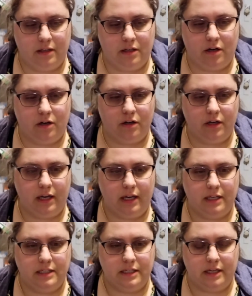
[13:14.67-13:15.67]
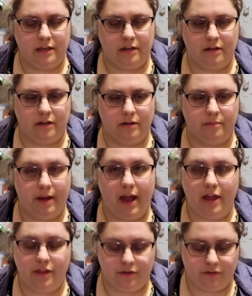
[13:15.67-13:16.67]
her kid did her
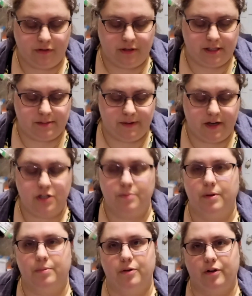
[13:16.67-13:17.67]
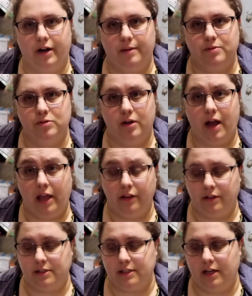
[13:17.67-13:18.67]
math through these Masterbooks programs, so I
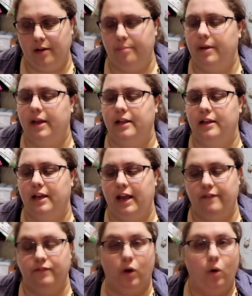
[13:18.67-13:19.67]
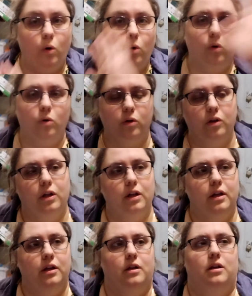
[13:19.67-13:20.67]
looked it up, and they have the whole
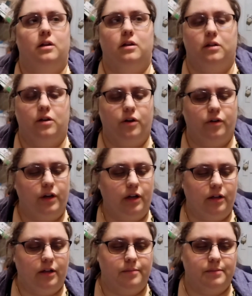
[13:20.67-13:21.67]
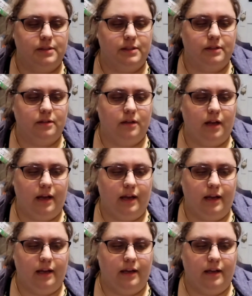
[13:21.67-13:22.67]
curriculums,
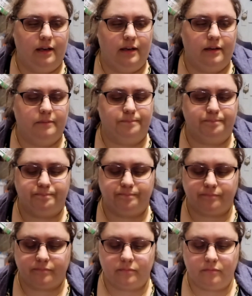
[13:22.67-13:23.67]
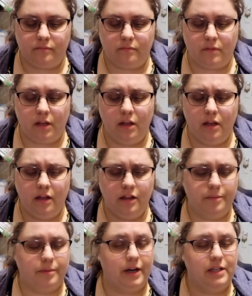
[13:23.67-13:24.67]
and
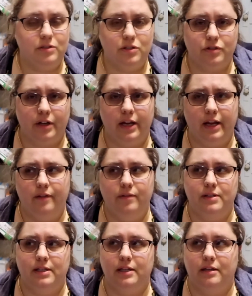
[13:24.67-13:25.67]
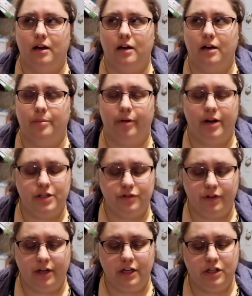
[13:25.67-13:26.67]
the price was right. It was in our price
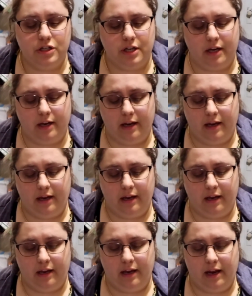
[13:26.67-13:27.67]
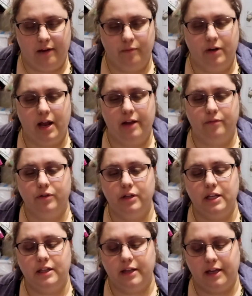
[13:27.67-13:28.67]
range, and what I
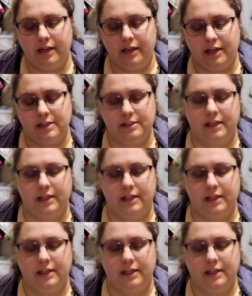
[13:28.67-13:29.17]
really like is,